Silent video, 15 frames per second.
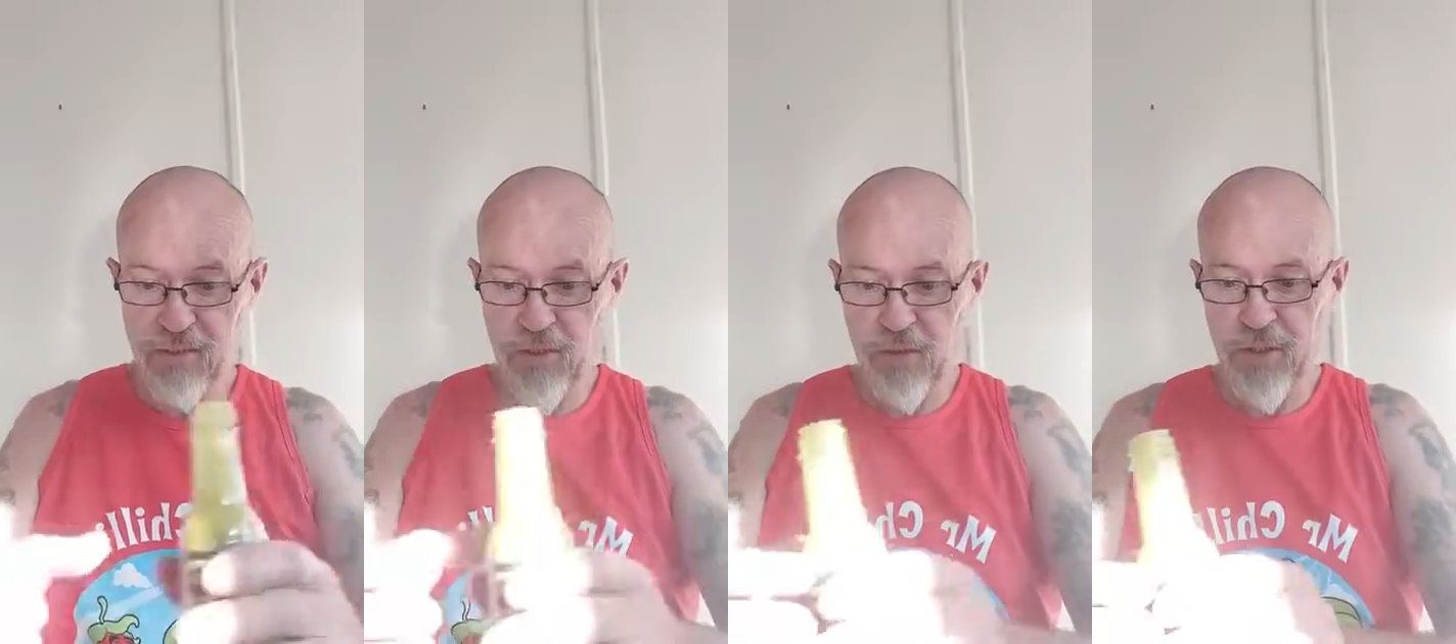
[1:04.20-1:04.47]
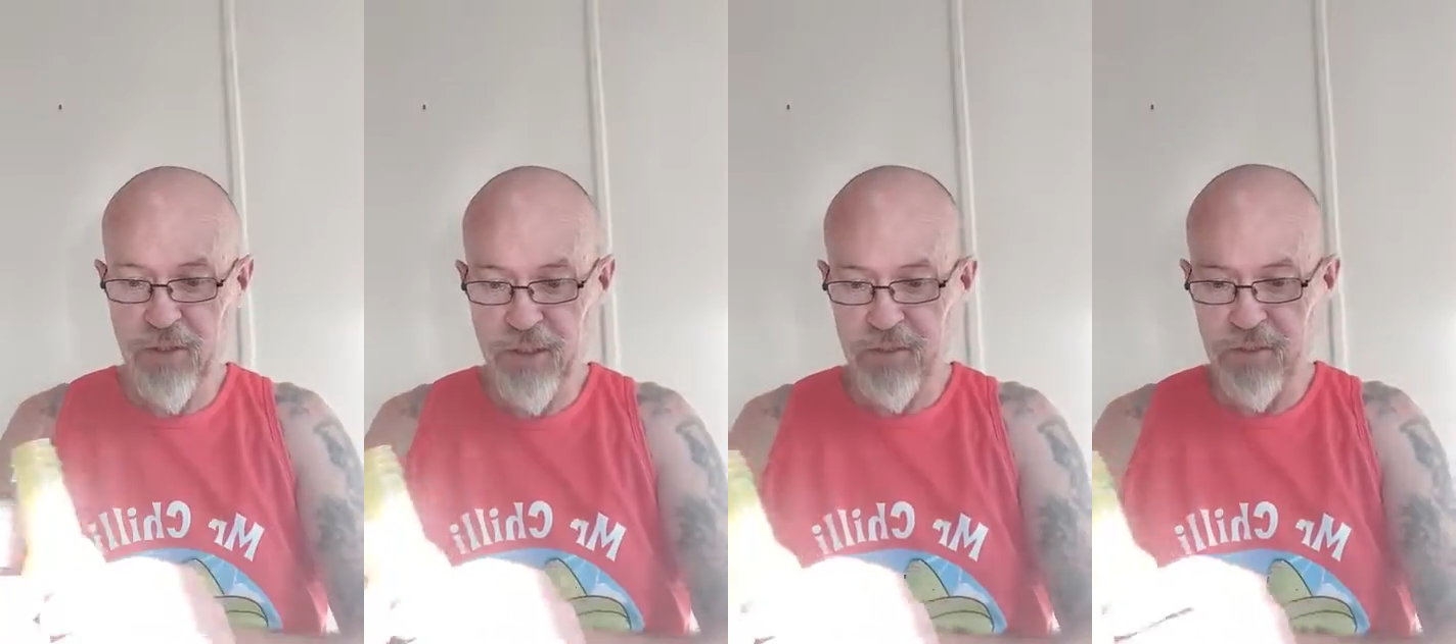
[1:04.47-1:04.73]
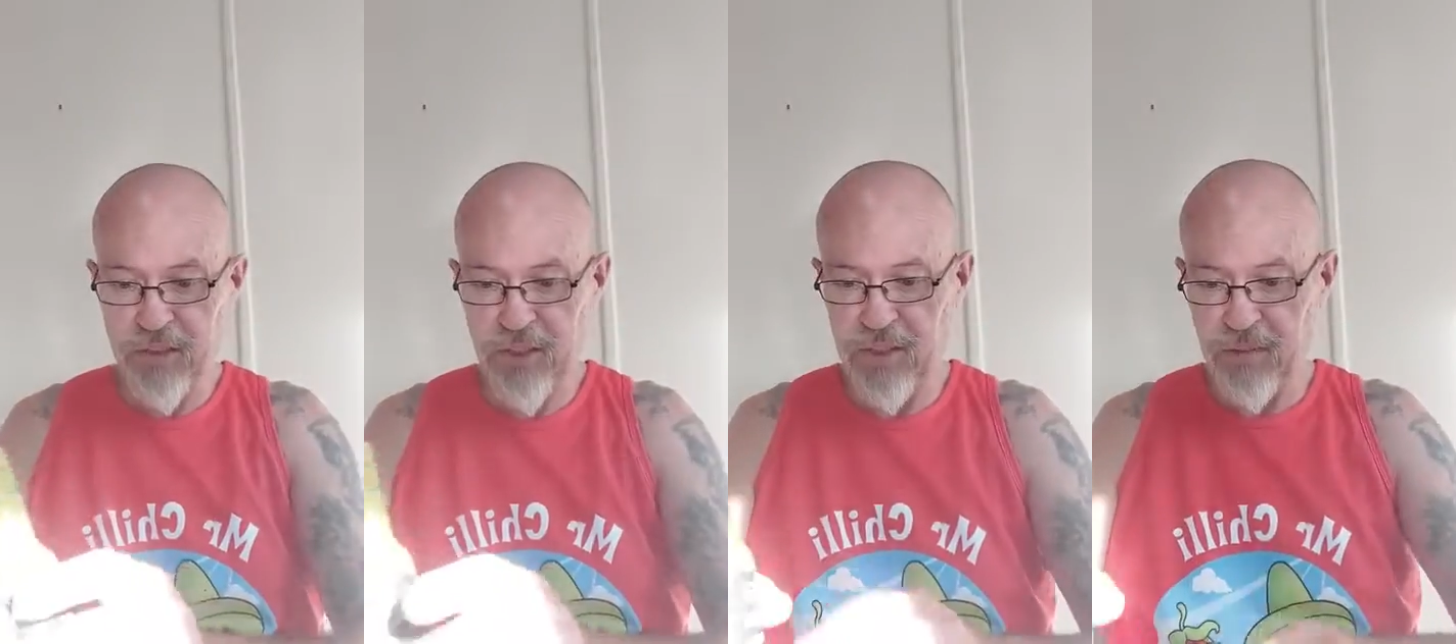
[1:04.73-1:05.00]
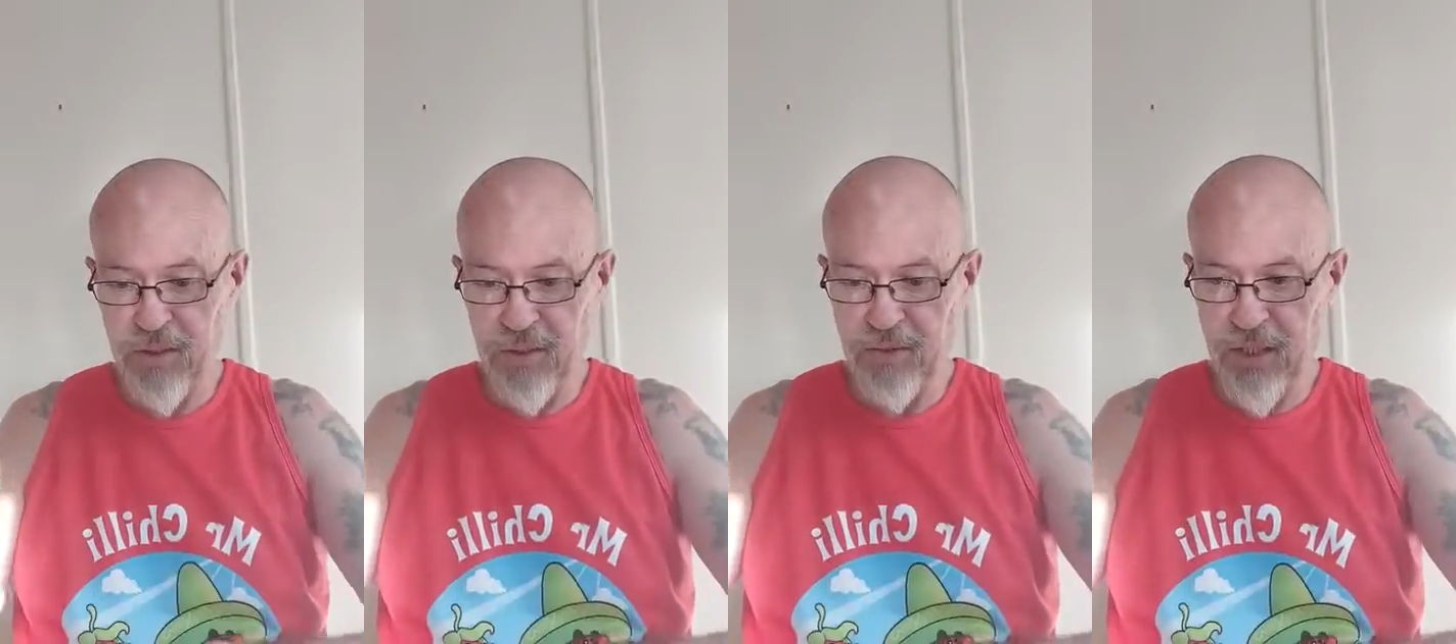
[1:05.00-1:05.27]
mind this being a
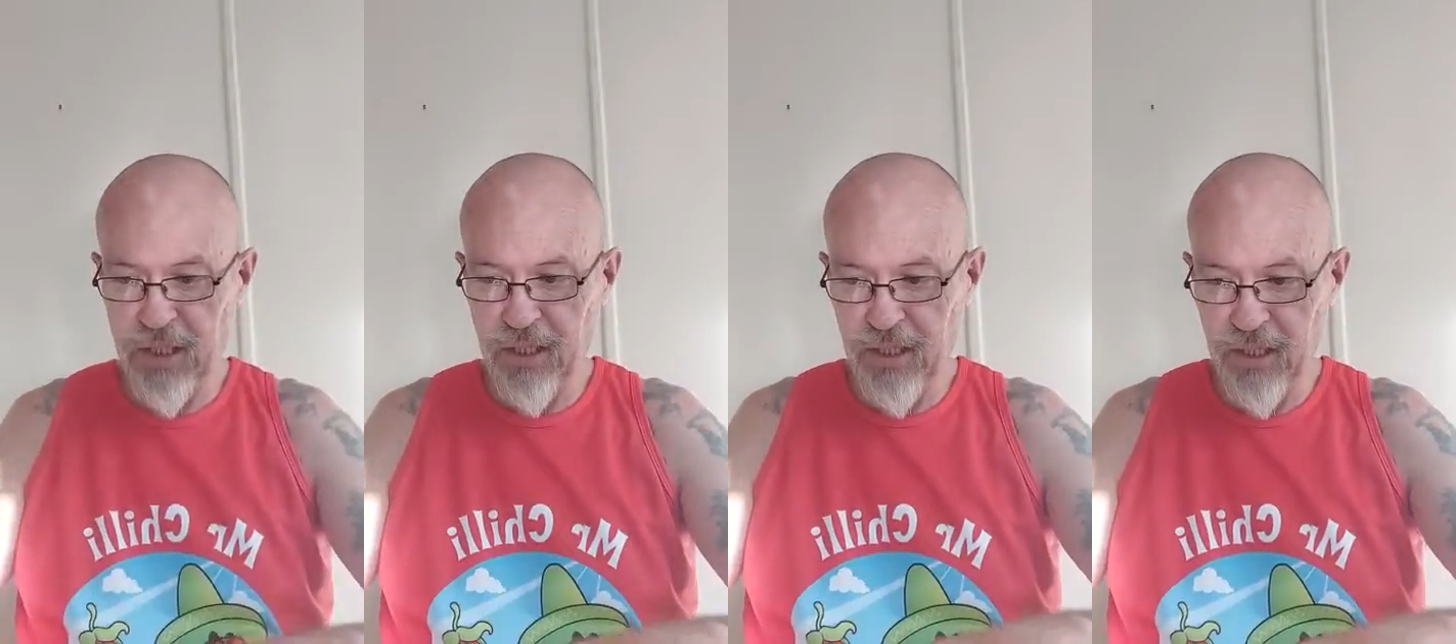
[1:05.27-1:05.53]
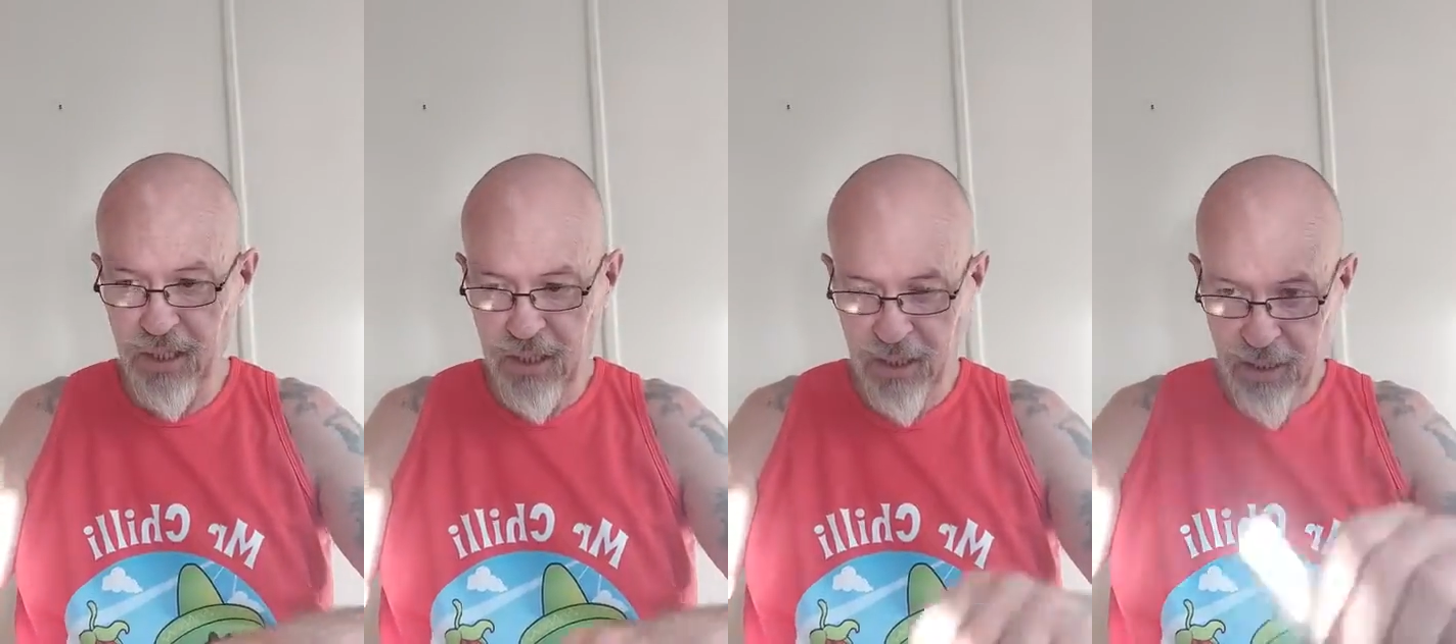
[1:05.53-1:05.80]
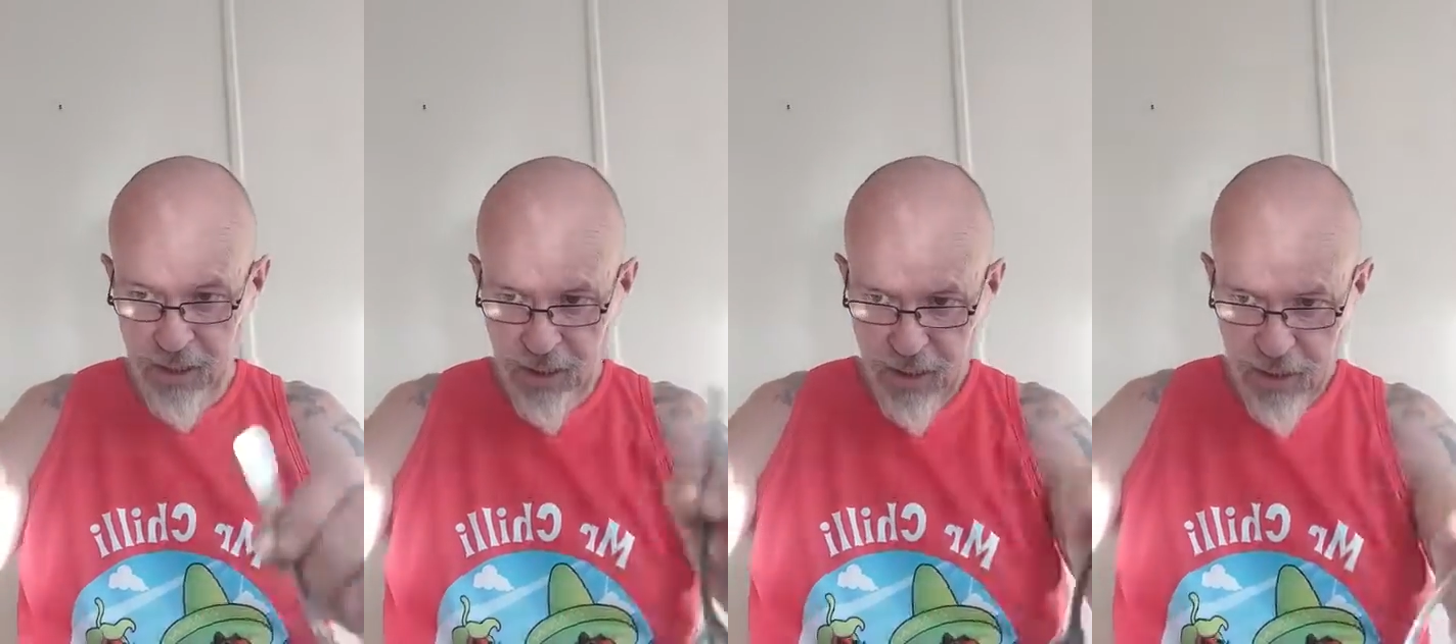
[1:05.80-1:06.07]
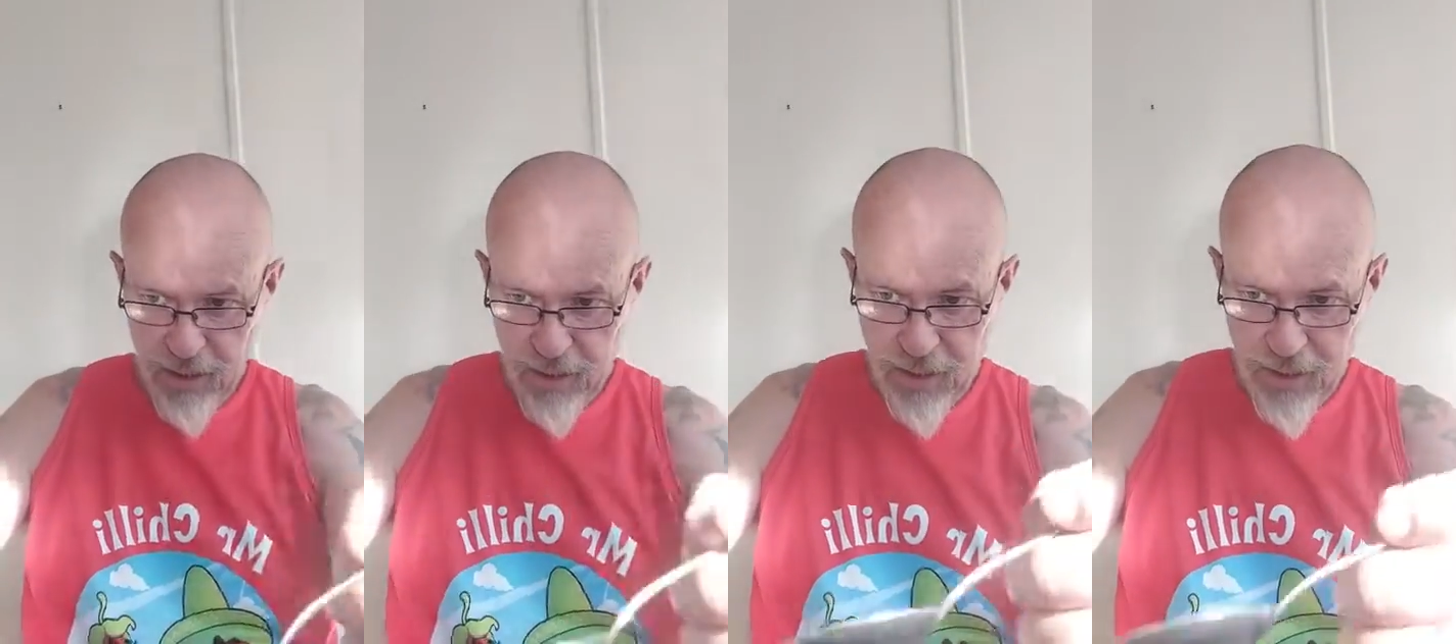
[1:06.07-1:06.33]
bit runny.
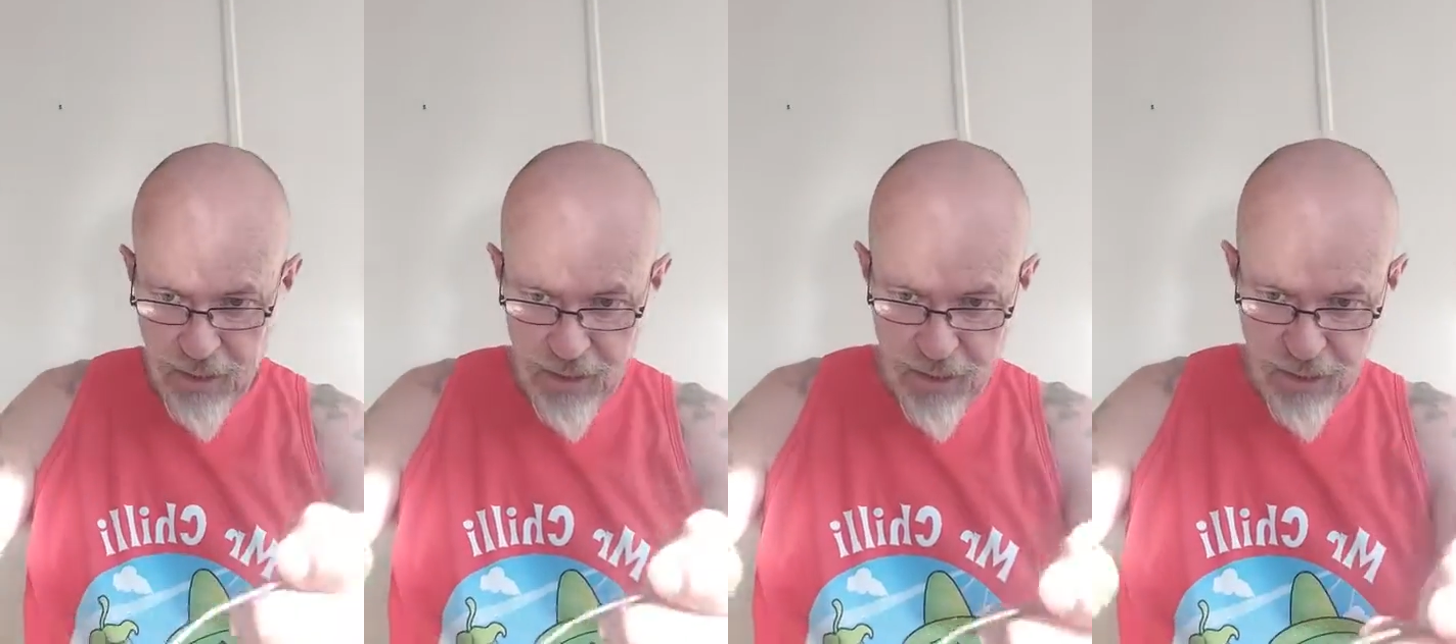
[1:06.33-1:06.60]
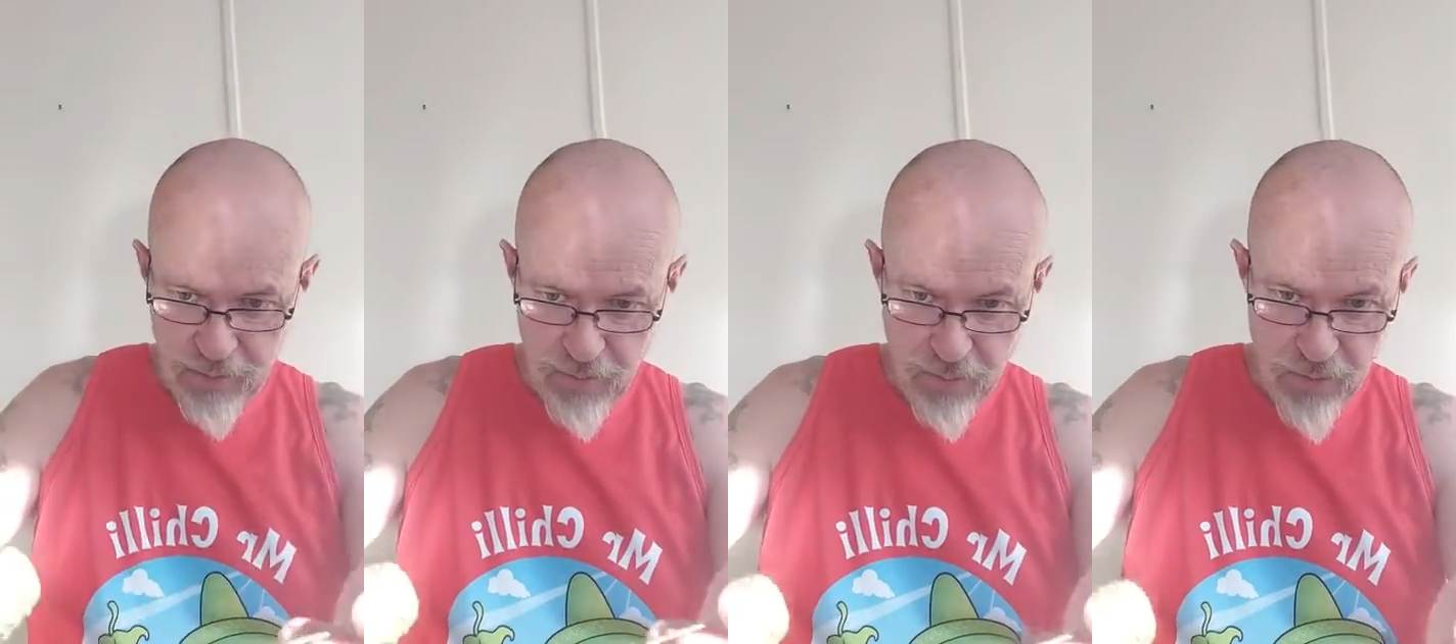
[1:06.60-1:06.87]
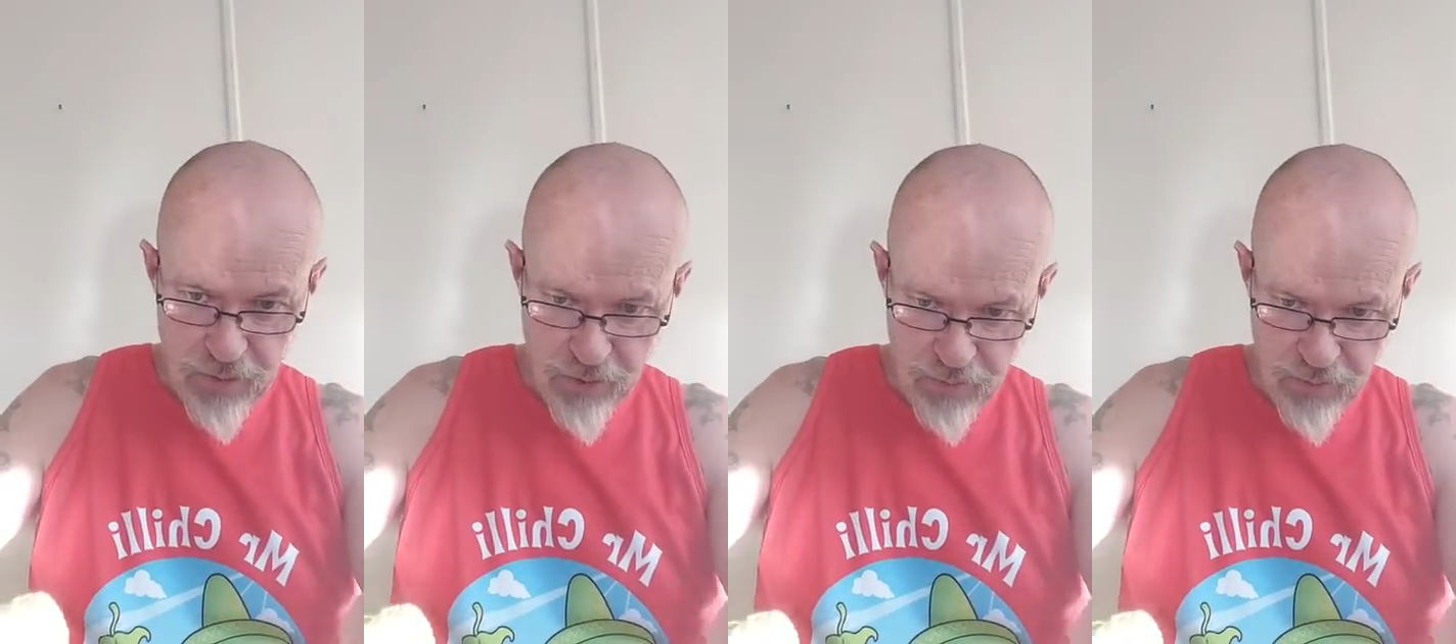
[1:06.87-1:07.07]
I'll get a